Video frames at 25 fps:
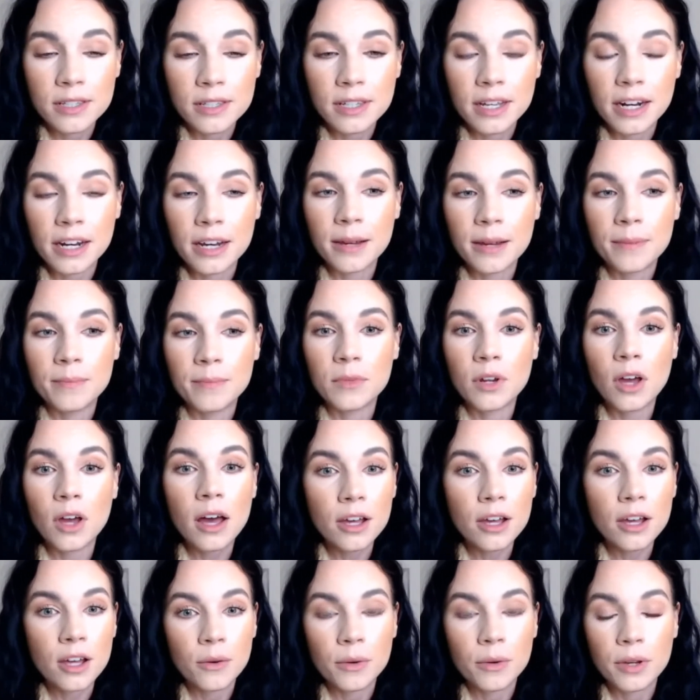that I am
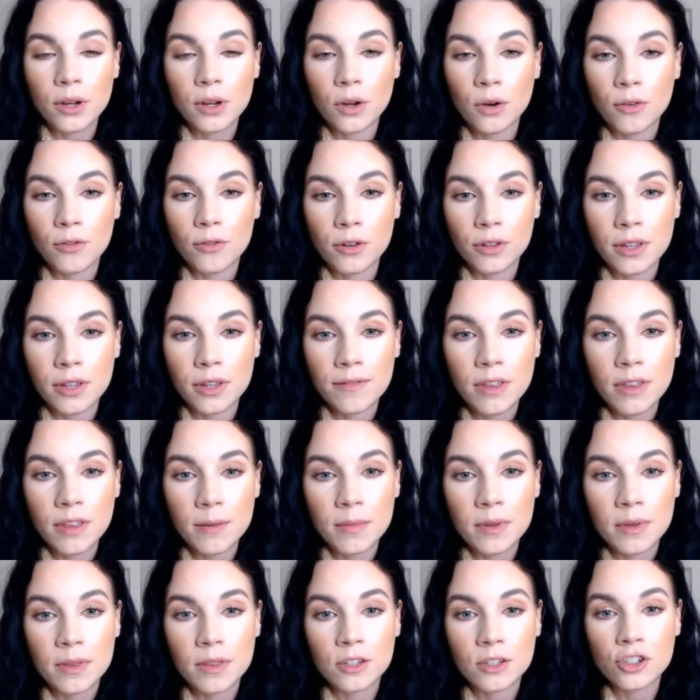not going over, leave
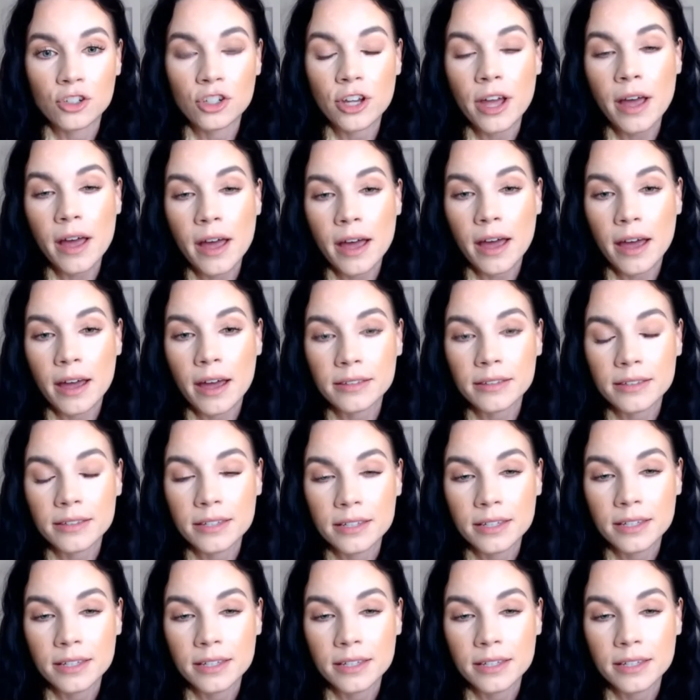them in the chat